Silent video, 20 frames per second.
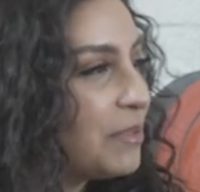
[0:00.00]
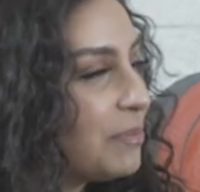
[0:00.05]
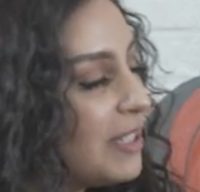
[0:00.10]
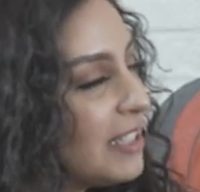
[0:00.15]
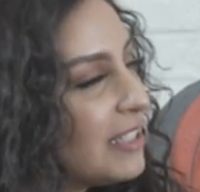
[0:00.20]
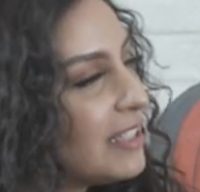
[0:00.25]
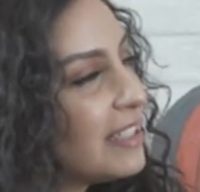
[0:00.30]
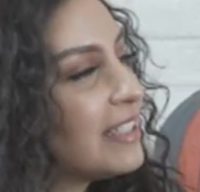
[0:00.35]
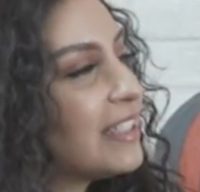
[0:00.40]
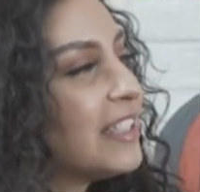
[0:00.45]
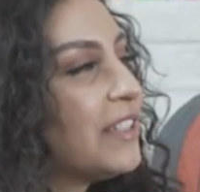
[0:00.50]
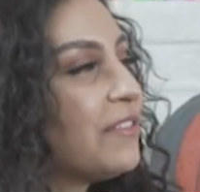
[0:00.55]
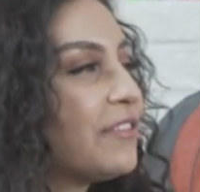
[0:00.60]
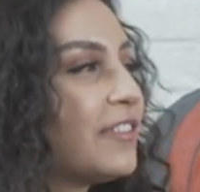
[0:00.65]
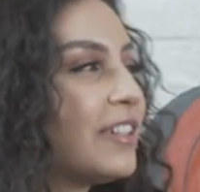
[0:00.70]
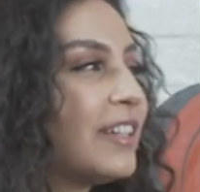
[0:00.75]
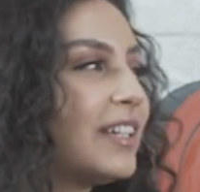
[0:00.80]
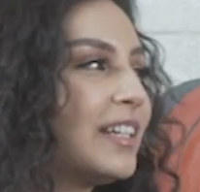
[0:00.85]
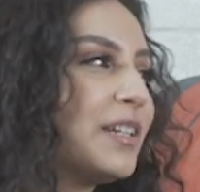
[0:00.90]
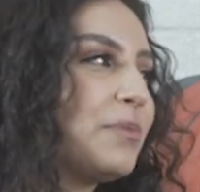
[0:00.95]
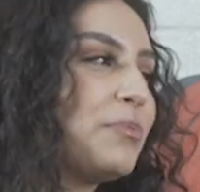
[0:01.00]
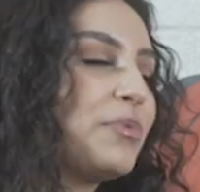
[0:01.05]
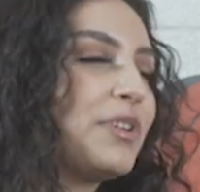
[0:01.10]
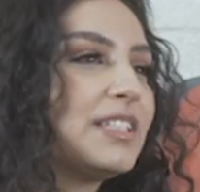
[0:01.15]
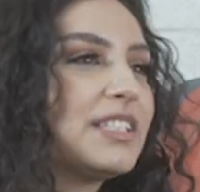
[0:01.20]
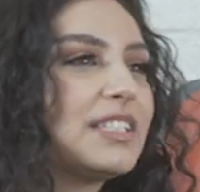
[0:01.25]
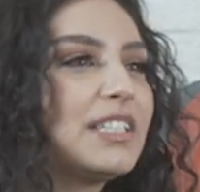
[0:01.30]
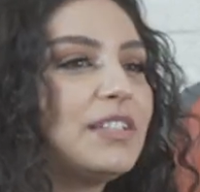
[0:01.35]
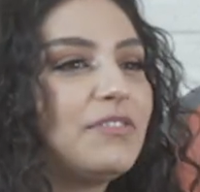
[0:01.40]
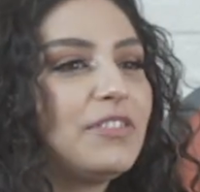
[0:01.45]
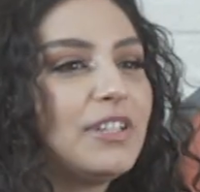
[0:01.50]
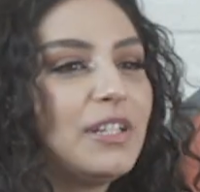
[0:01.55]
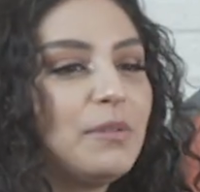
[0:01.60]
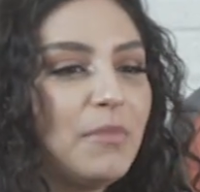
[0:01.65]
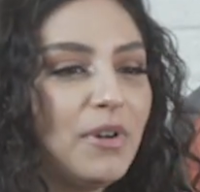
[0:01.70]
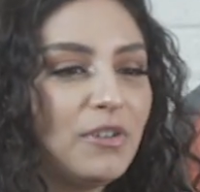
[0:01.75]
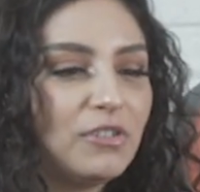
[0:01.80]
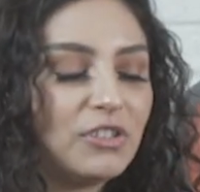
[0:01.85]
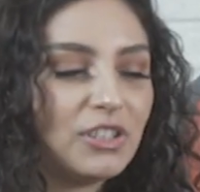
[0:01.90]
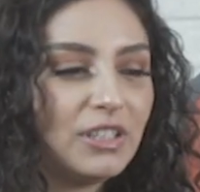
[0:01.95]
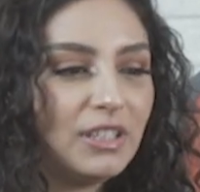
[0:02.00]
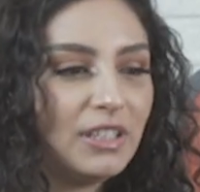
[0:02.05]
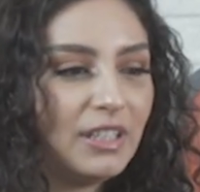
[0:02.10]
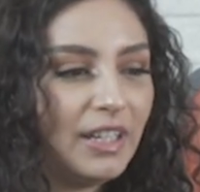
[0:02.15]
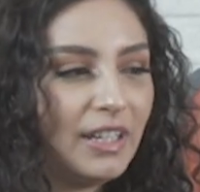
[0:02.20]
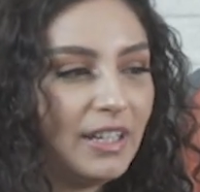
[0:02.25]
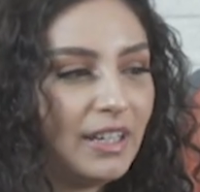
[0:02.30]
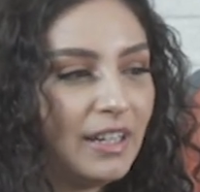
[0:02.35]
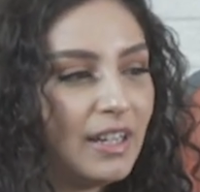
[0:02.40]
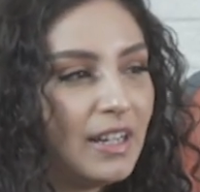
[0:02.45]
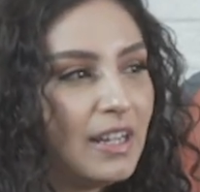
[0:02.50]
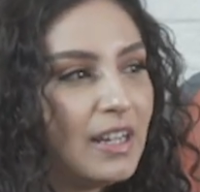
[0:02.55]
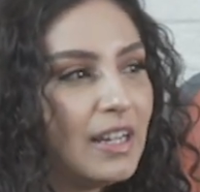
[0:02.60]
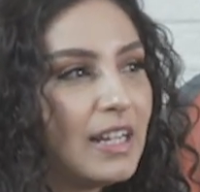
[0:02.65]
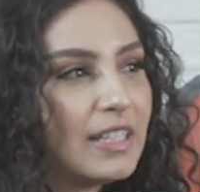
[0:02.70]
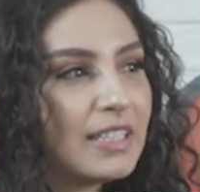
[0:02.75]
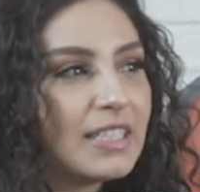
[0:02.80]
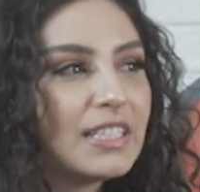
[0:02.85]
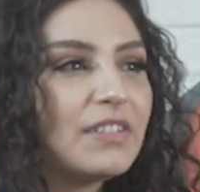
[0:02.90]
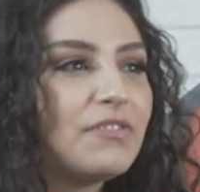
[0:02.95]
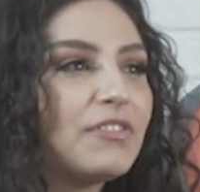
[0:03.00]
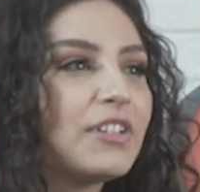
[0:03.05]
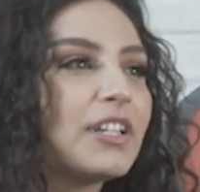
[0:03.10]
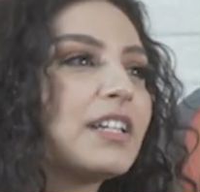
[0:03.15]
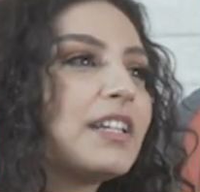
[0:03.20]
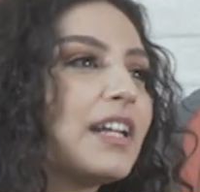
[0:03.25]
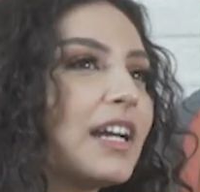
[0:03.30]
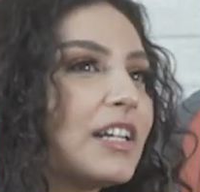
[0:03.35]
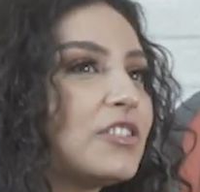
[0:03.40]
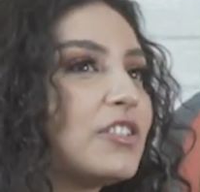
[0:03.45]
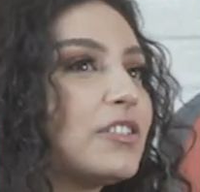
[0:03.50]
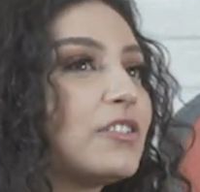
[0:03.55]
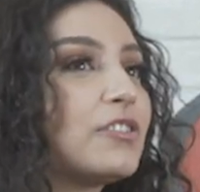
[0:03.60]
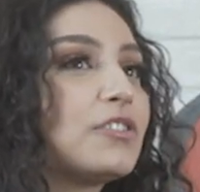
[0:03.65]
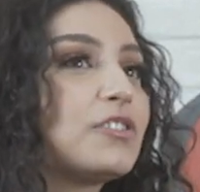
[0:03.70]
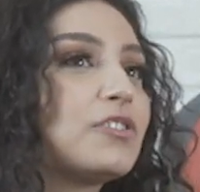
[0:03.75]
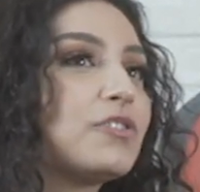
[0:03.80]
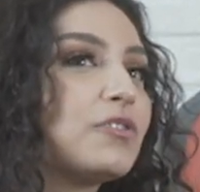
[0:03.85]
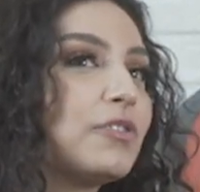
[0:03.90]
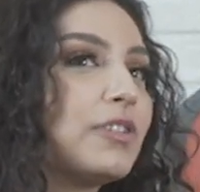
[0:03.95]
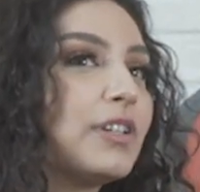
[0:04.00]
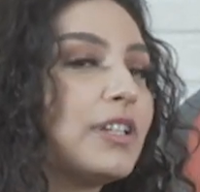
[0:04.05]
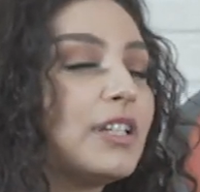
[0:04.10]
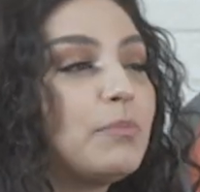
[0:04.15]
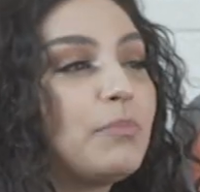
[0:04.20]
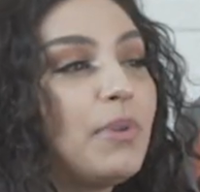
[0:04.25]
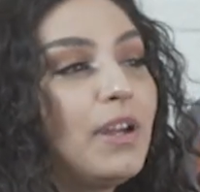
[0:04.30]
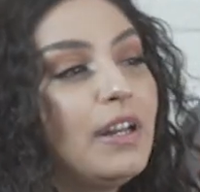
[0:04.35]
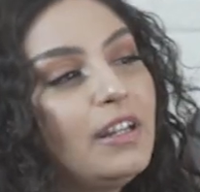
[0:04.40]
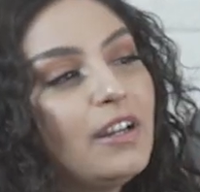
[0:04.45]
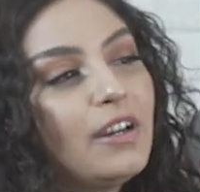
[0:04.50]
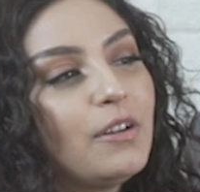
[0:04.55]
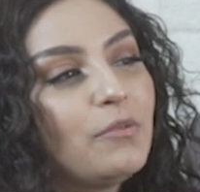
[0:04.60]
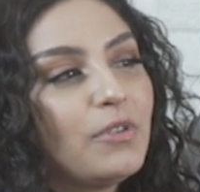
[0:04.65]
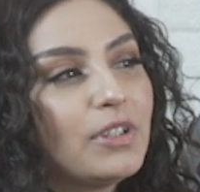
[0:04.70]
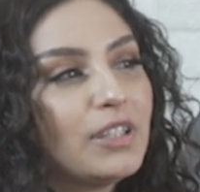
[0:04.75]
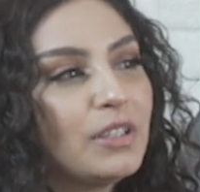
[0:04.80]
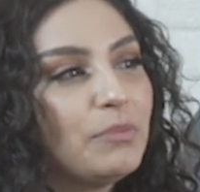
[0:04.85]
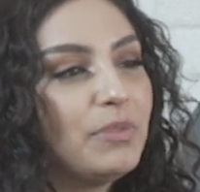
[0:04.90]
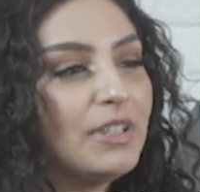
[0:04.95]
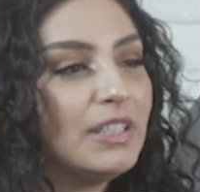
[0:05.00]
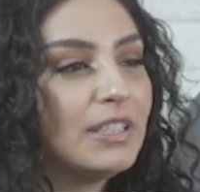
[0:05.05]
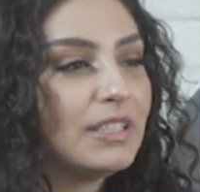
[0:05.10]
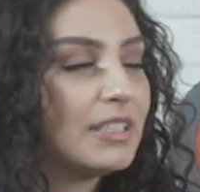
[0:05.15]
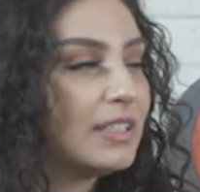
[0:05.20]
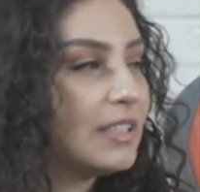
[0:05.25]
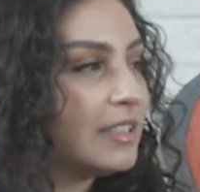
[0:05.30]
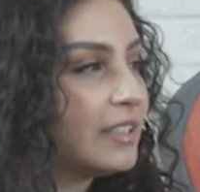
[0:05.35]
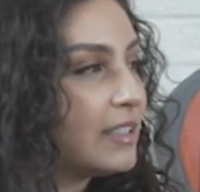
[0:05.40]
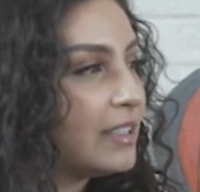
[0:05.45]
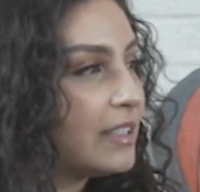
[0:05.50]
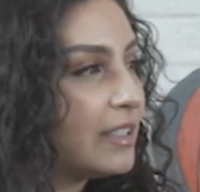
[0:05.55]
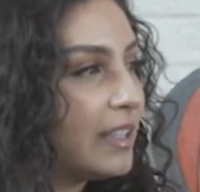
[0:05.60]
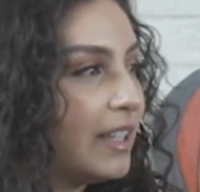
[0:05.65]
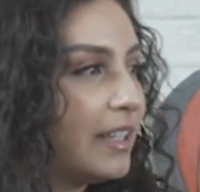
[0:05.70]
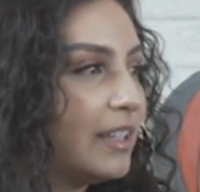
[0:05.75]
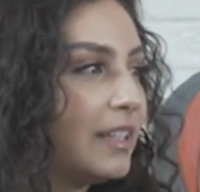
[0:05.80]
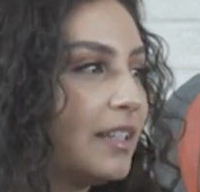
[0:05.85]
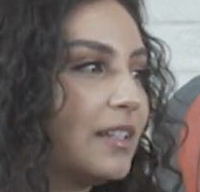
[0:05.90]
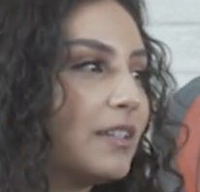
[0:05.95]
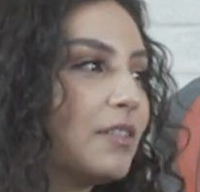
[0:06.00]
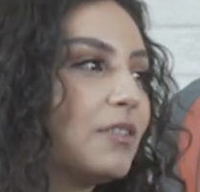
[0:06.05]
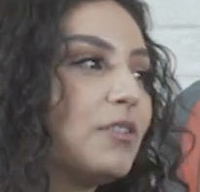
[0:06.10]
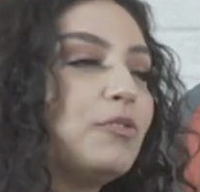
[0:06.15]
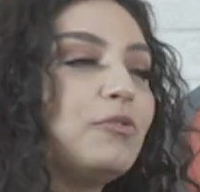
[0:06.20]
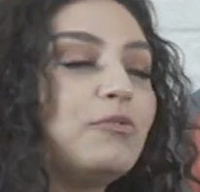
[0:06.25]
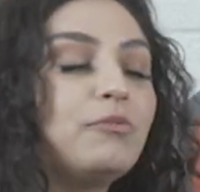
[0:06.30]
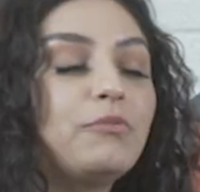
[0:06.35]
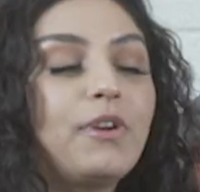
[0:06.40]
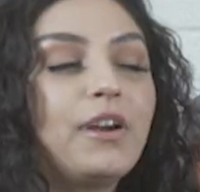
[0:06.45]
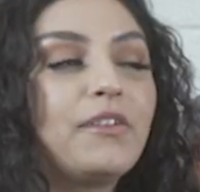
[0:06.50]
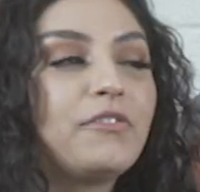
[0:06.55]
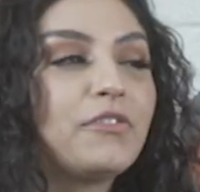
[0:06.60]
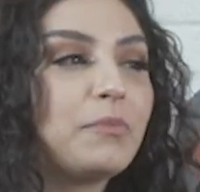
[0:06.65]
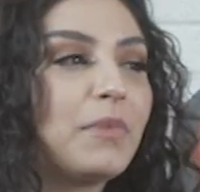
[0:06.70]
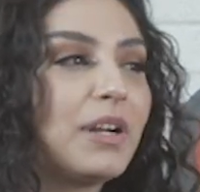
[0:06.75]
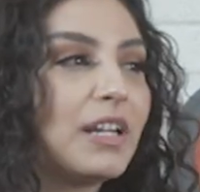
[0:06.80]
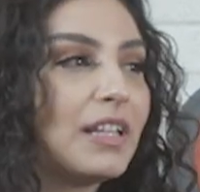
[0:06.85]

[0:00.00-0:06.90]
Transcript: Each piece is different, and it brings a different emotion, and it's a different connection or story depending on what the piece is and whoever my